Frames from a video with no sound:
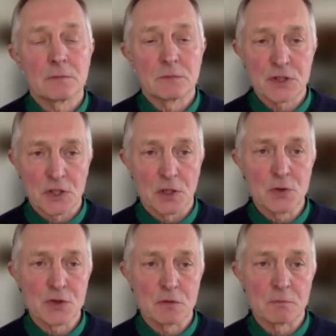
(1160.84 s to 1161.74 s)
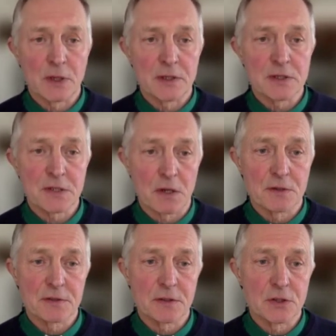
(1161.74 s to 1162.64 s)
disillusioned by the
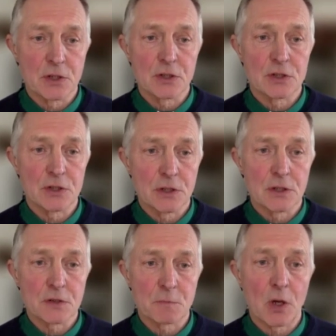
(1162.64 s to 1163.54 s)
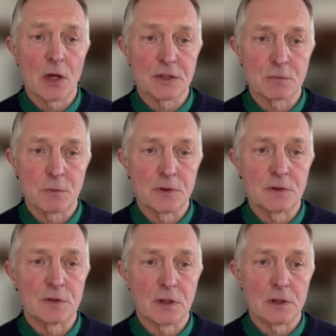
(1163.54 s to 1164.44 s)
stance of the church in years past with
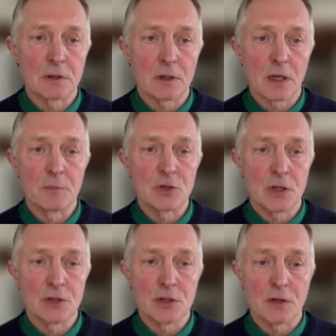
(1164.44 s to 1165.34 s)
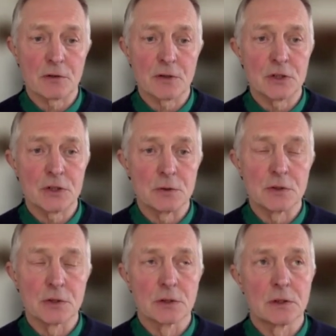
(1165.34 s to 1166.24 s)
climate change and other
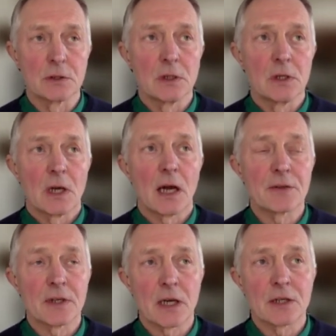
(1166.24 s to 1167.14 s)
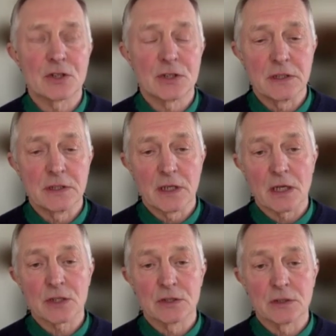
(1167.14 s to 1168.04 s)
issues. And that actually the
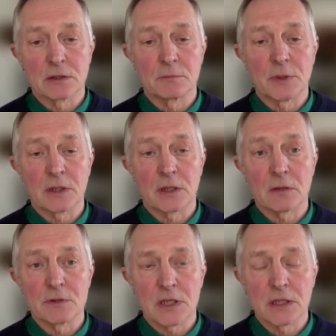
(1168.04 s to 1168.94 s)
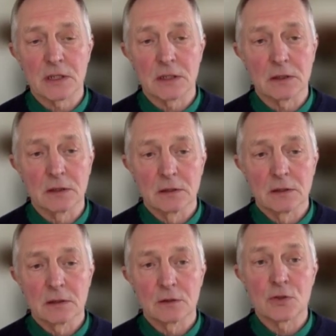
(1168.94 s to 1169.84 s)
action that Ben and I were taking
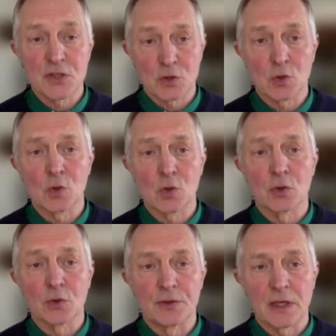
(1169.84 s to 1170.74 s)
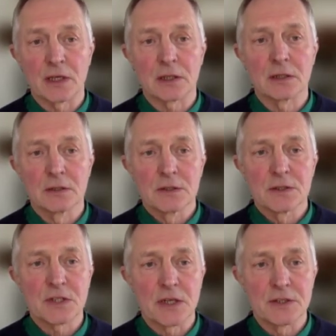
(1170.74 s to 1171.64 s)
had restored their
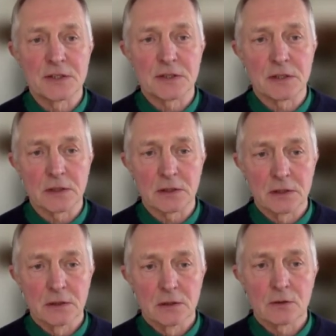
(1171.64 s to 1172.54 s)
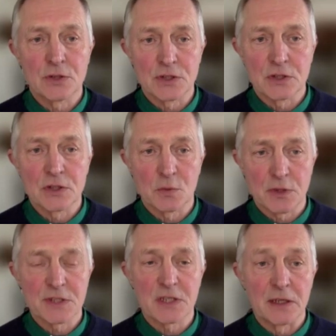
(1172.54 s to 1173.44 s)
sense that Christians
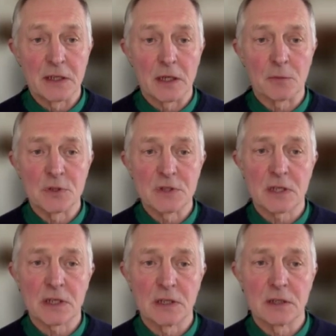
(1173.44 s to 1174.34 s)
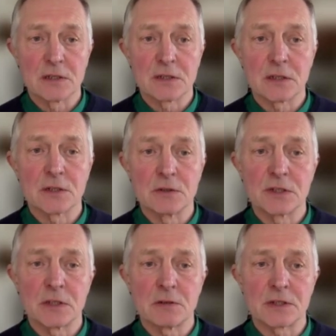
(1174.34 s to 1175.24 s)
were standing up and taking these
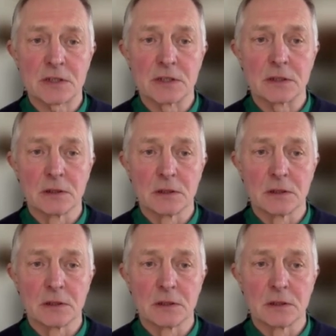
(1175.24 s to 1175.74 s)
issues seriously.